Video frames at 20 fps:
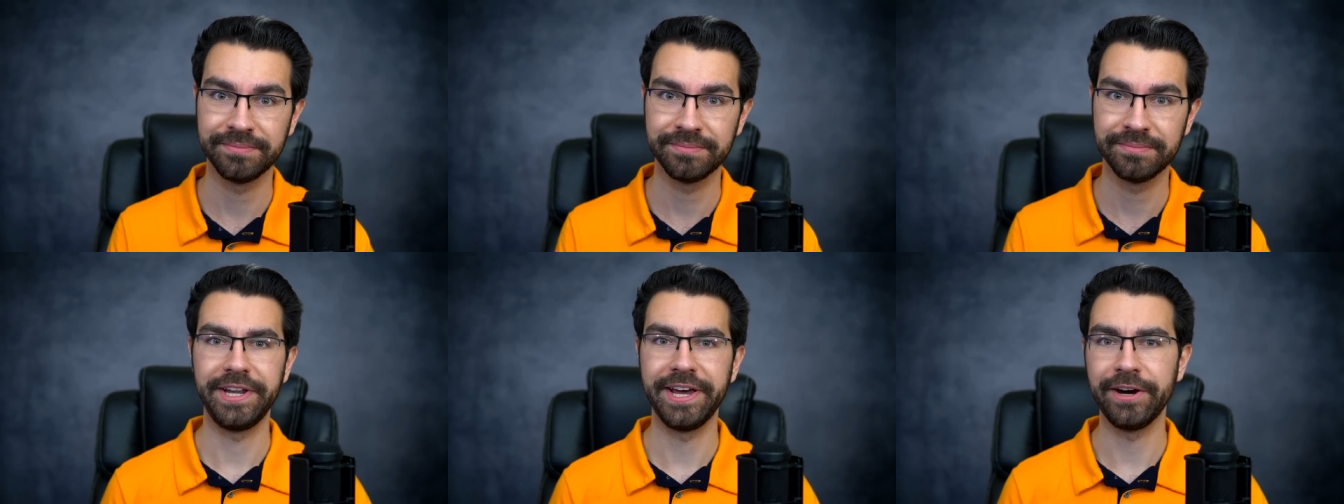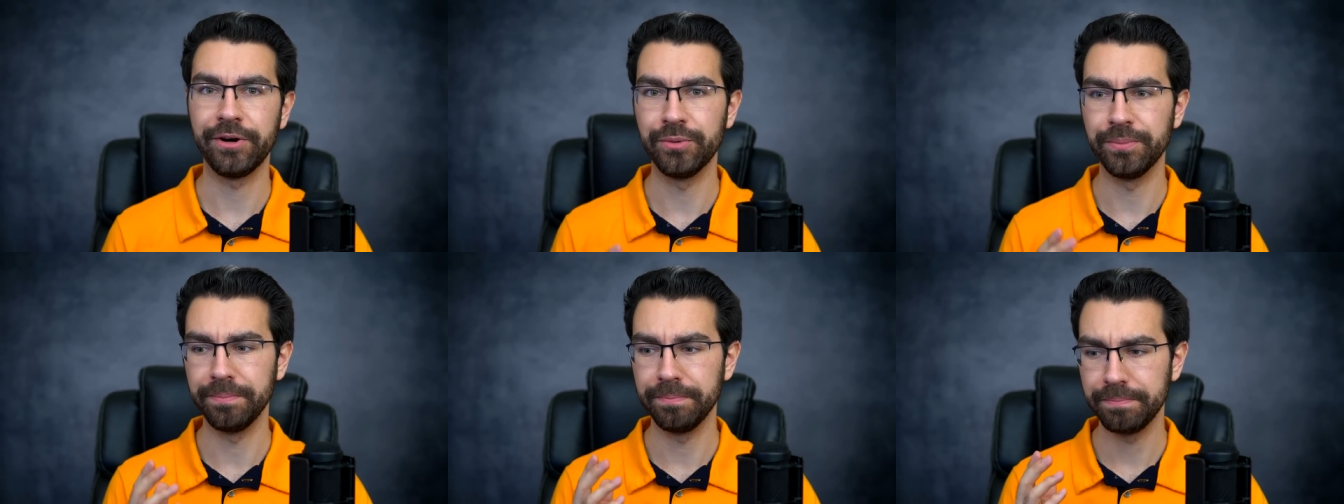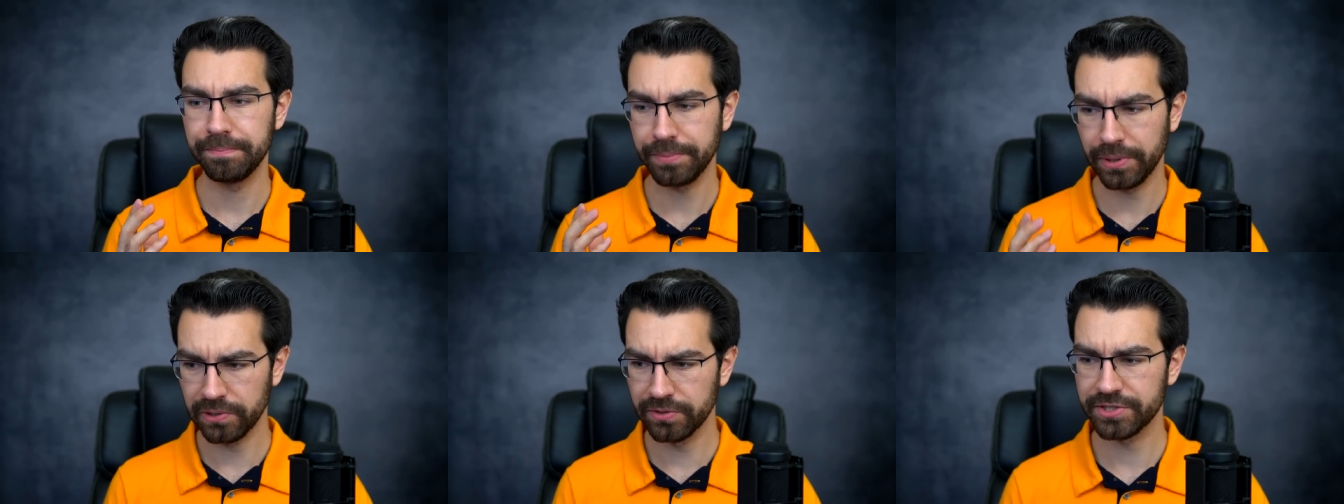Now,
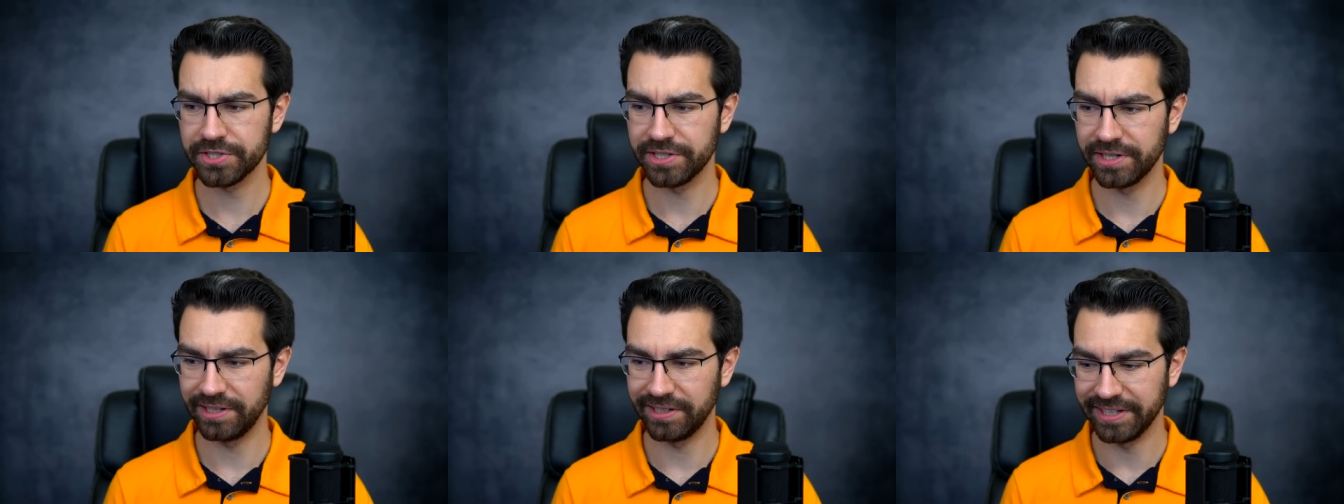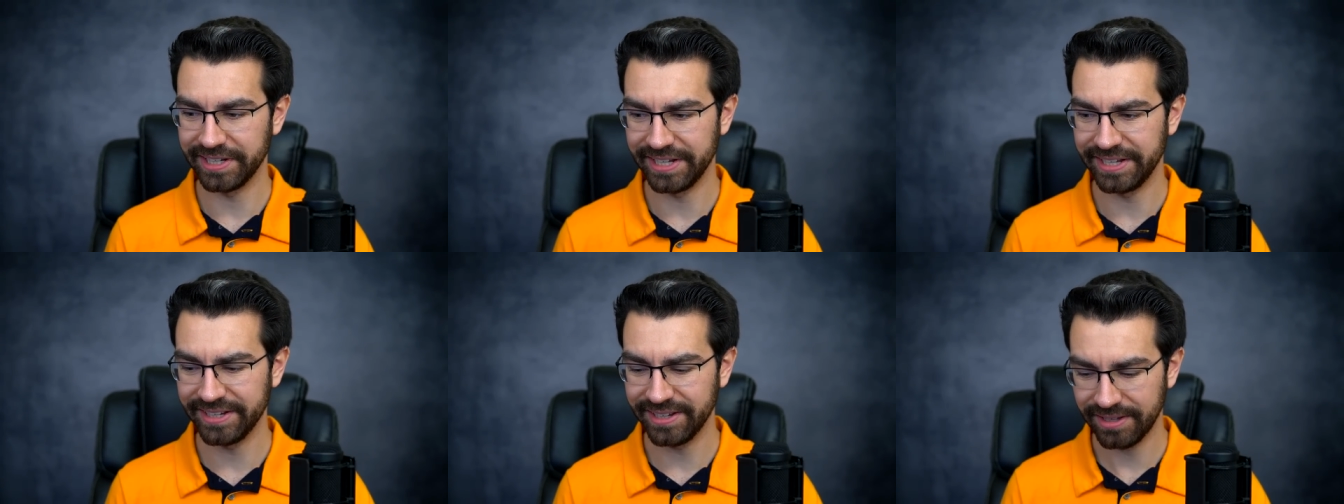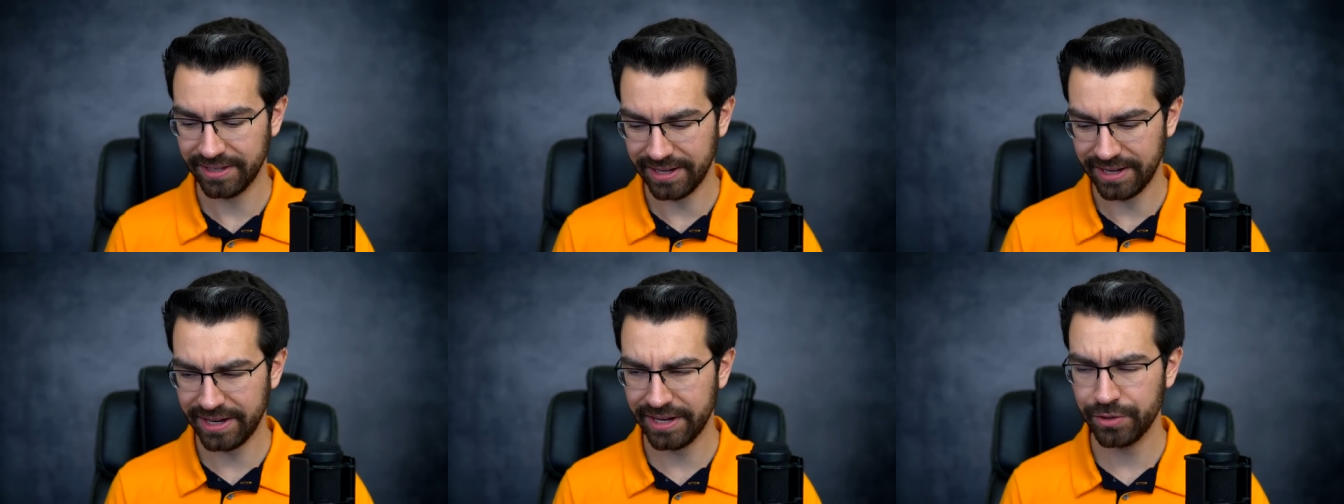Personally,
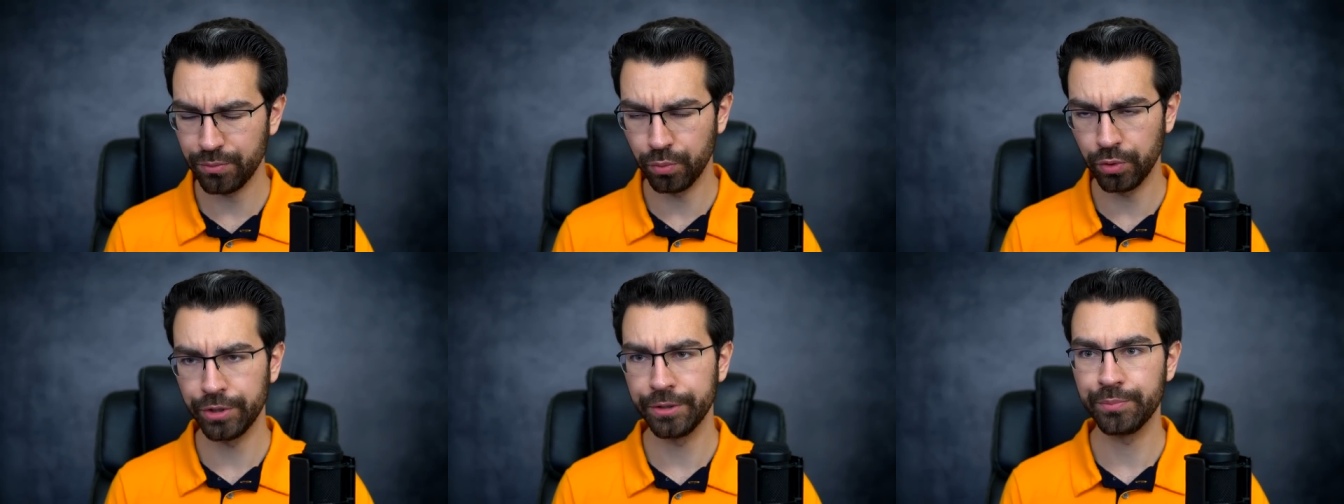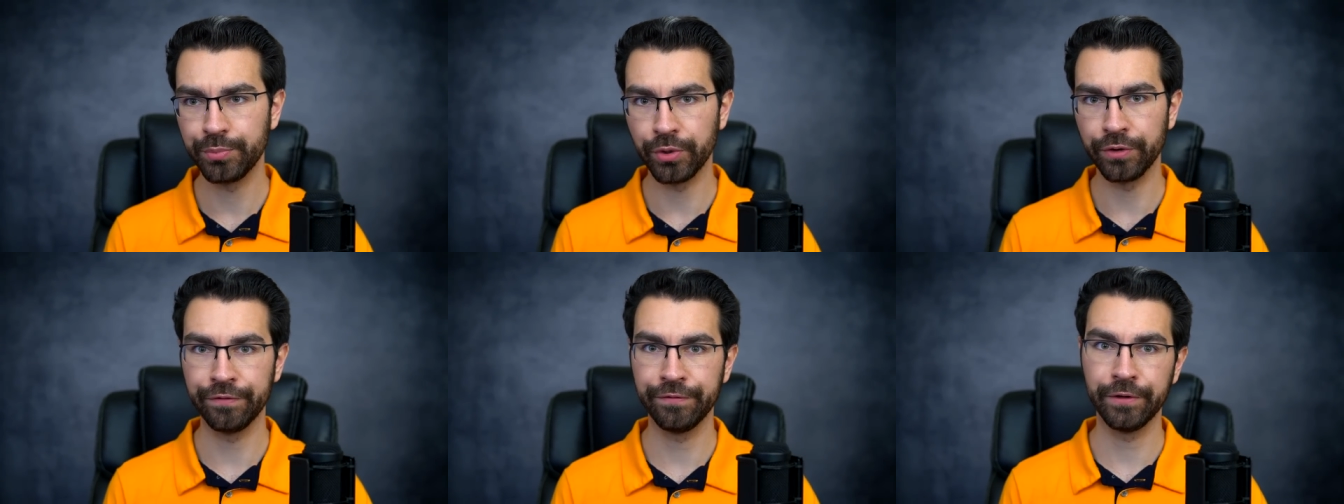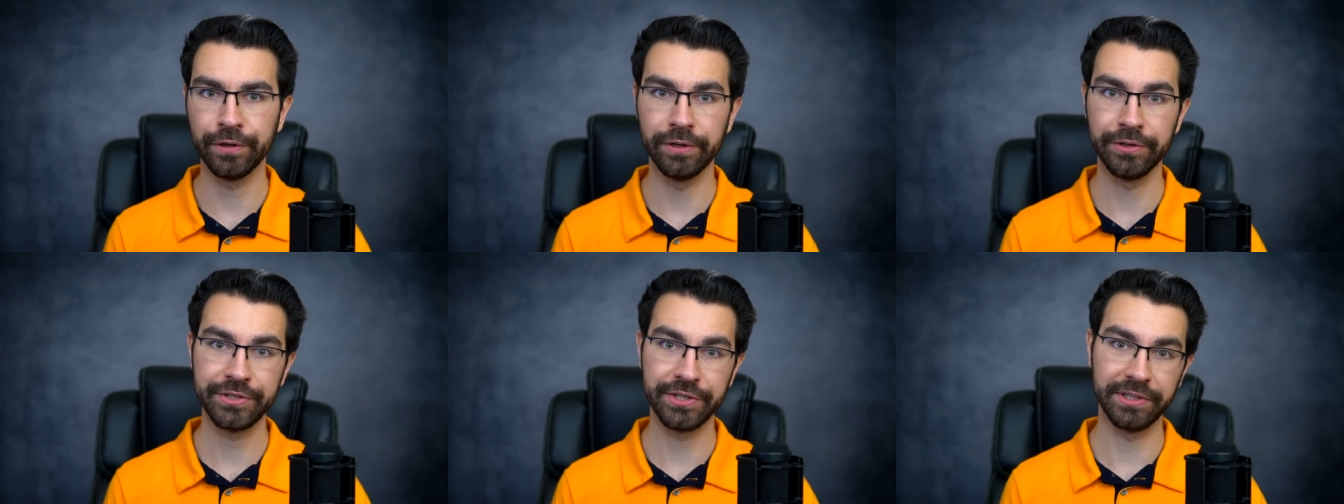I would
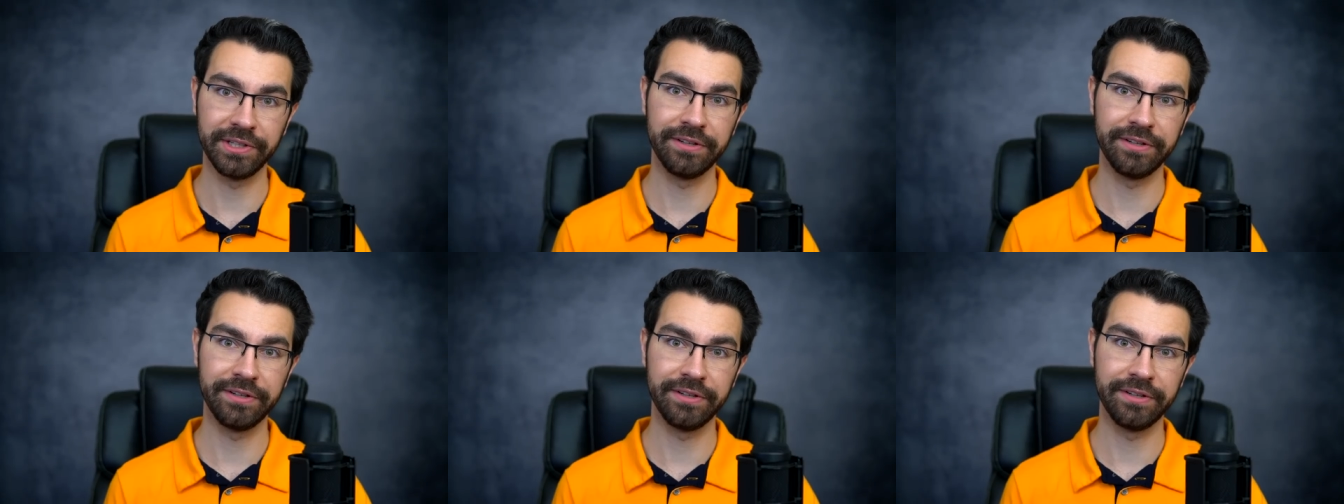prefer to